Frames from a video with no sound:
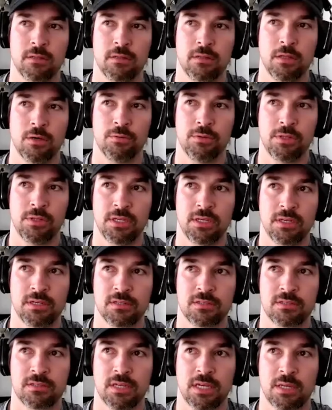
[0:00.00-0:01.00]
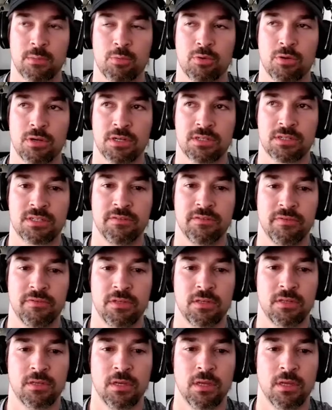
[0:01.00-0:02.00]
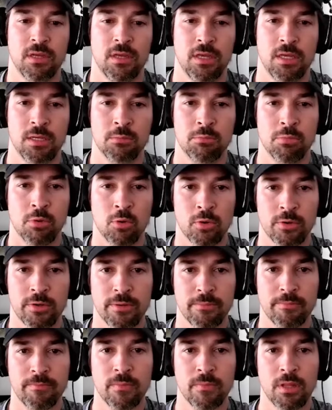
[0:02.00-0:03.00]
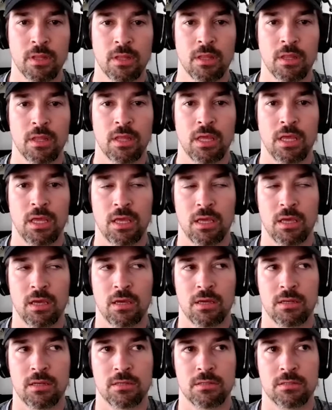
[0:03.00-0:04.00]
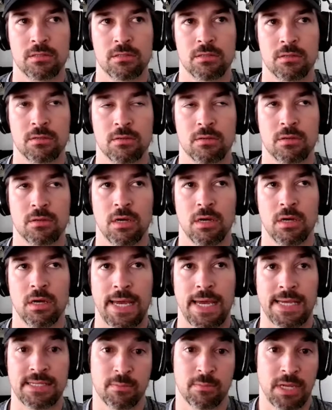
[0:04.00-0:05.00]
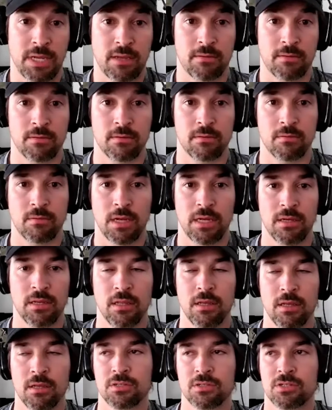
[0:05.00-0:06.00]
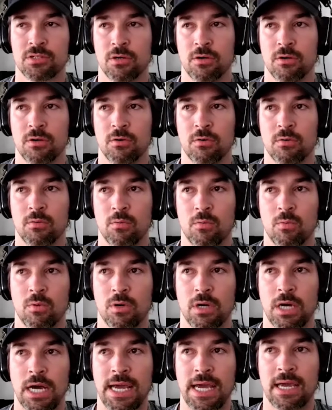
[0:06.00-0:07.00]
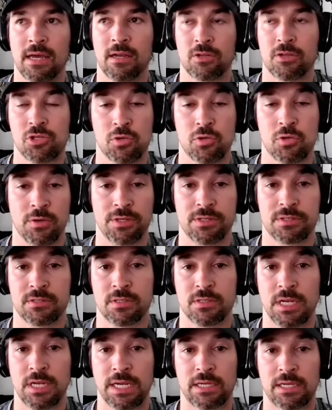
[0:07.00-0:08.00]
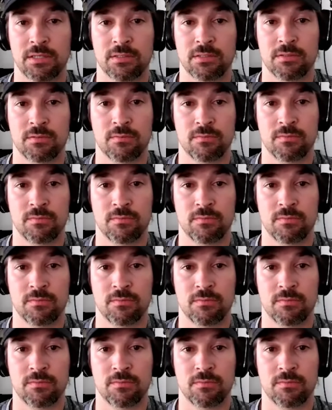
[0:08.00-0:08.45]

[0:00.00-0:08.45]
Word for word: loneliness and productivity and boredom, and as a man, right? So I had a choice that I could